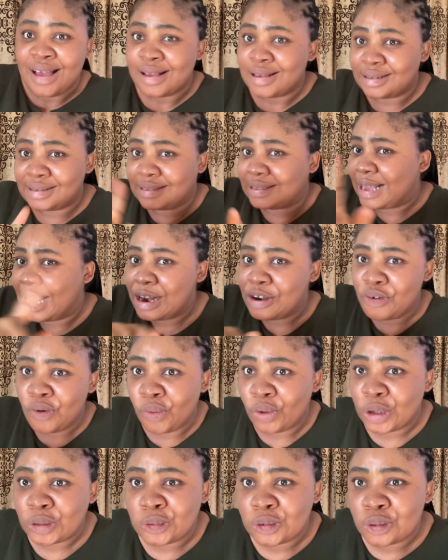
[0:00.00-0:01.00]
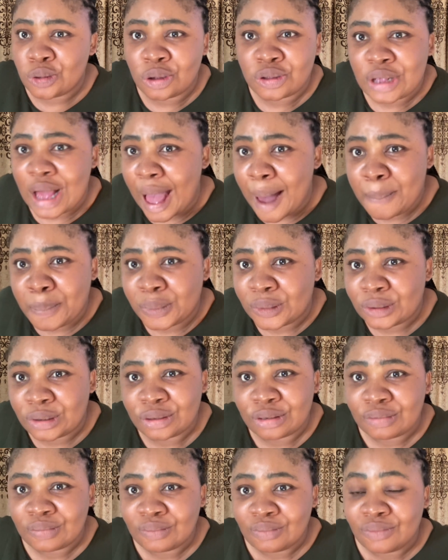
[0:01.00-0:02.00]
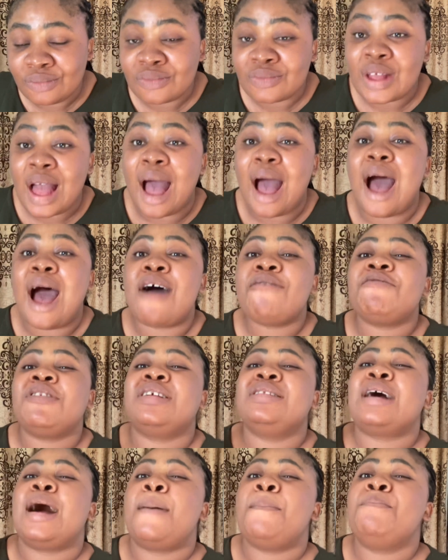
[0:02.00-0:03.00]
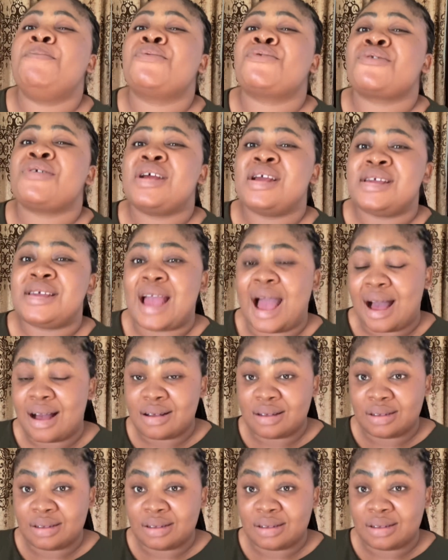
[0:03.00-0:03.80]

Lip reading: Say no, it will not happen. After that prayer,